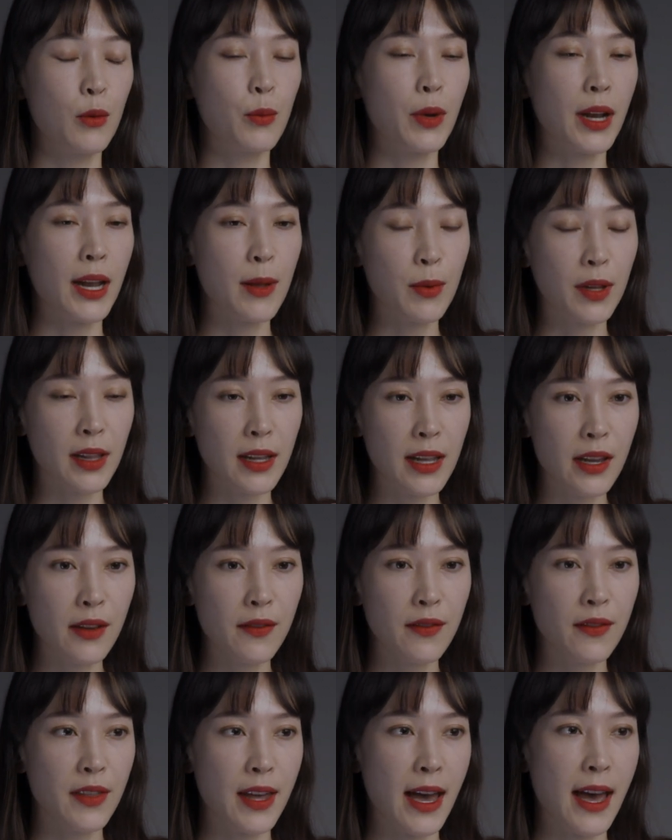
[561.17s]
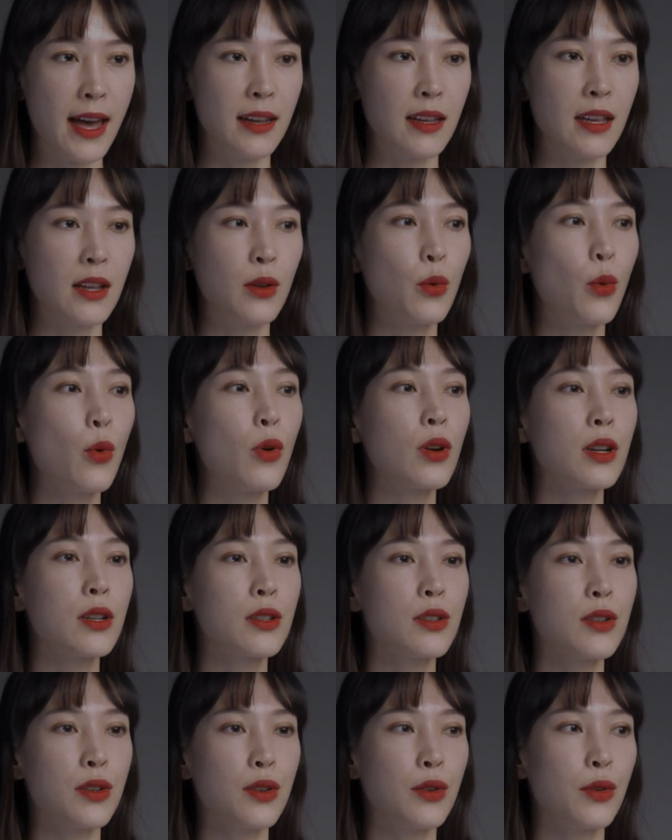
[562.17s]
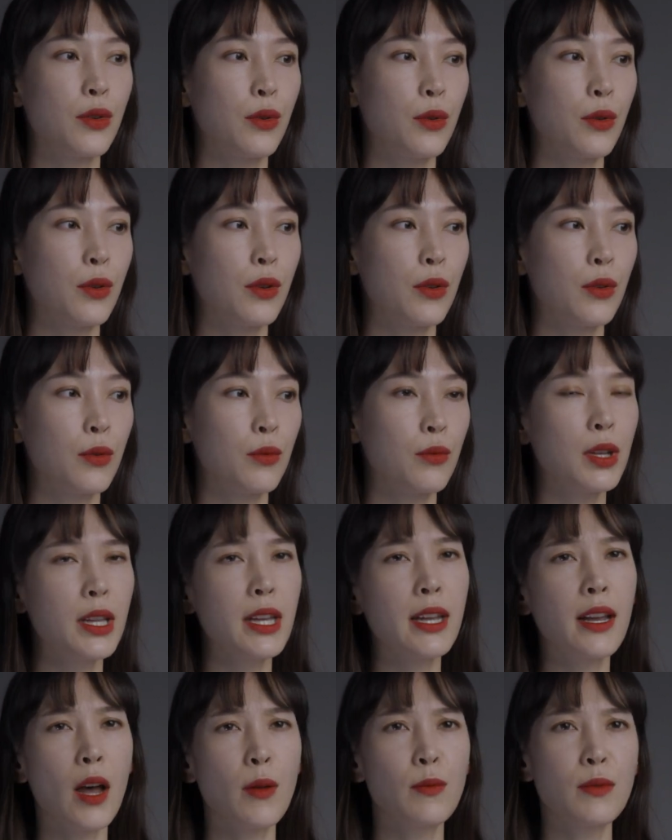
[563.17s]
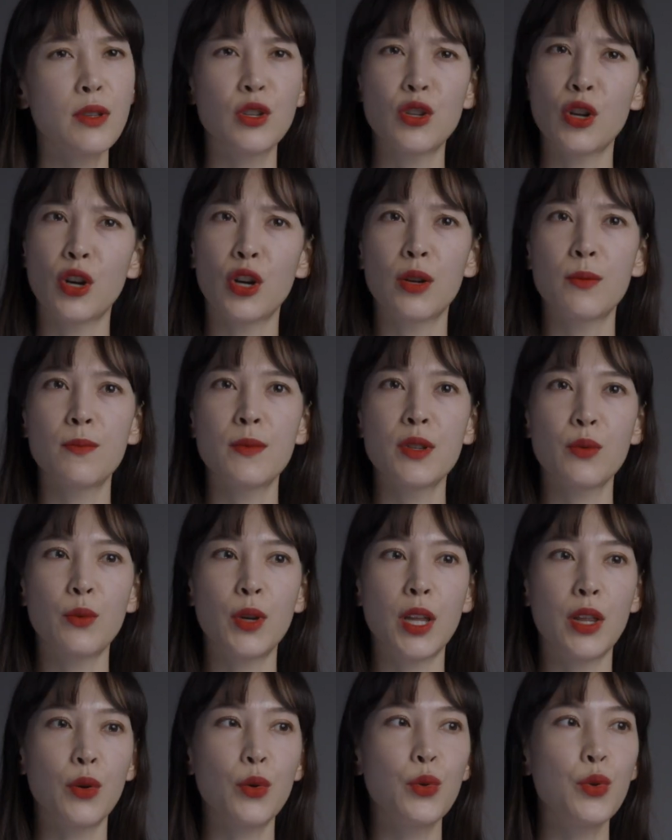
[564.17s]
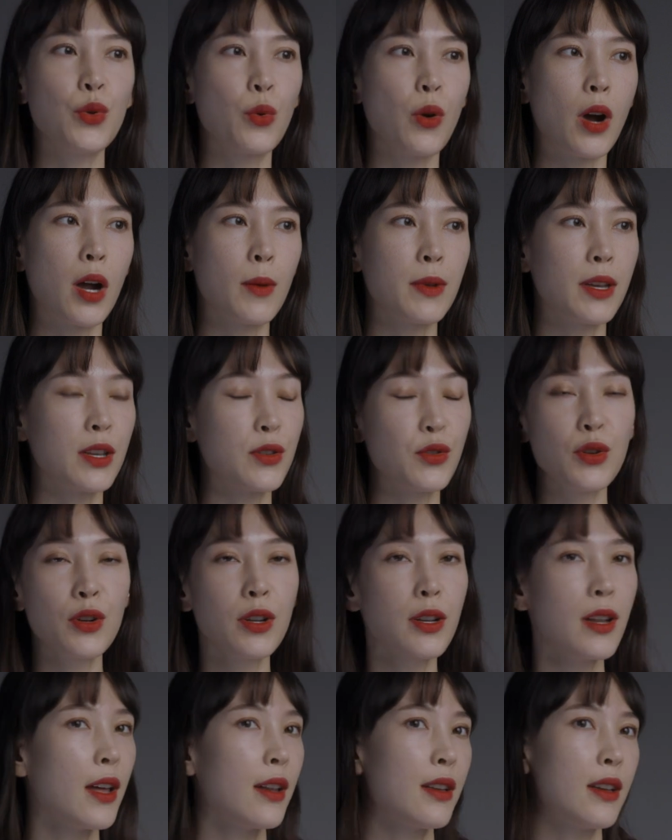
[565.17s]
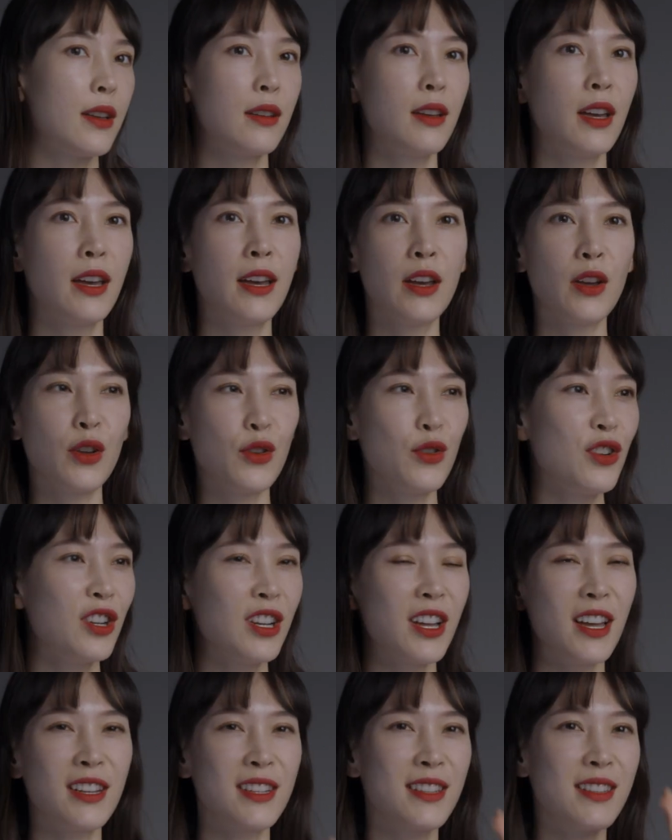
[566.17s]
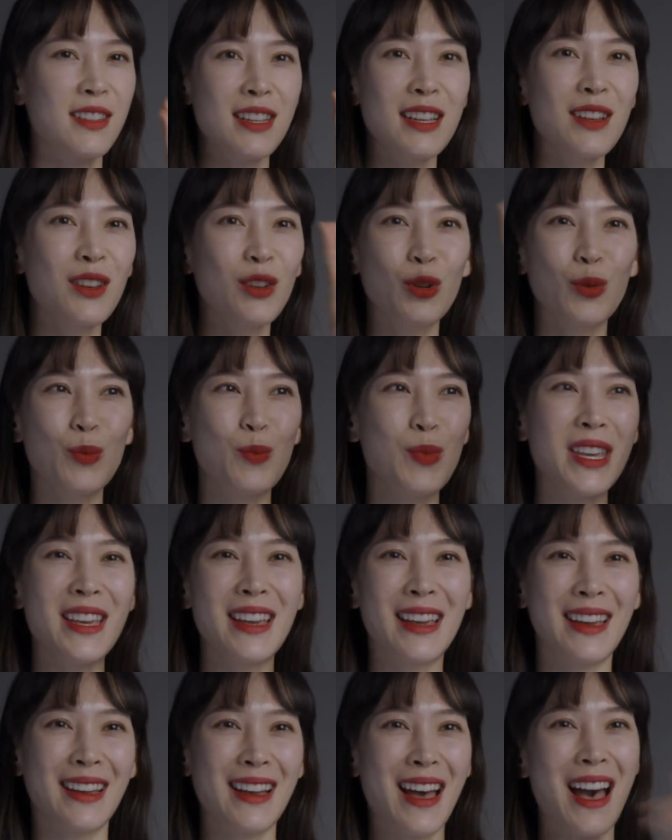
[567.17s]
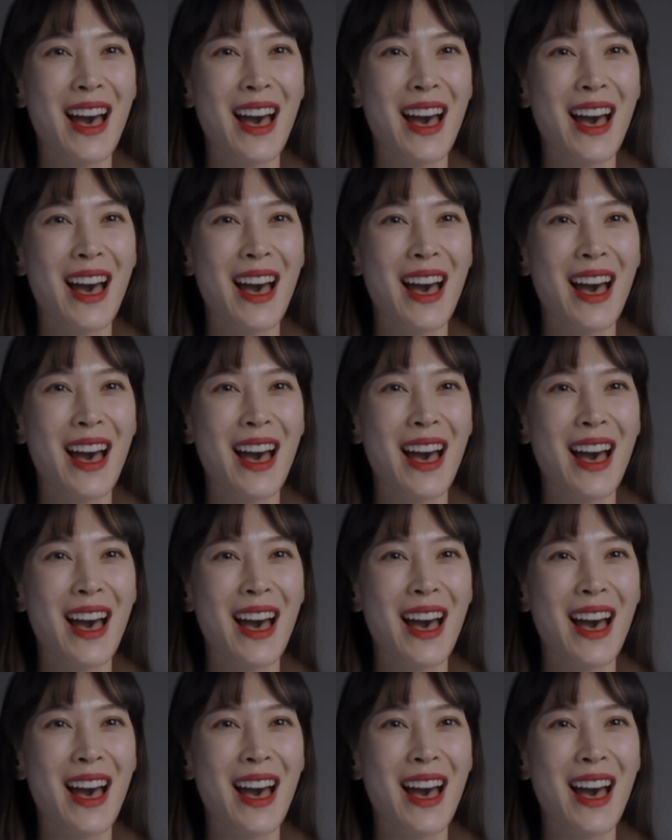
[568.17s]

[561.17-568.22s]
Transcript: But I believe that in order to really come to terms with who you are, because you're not a single being.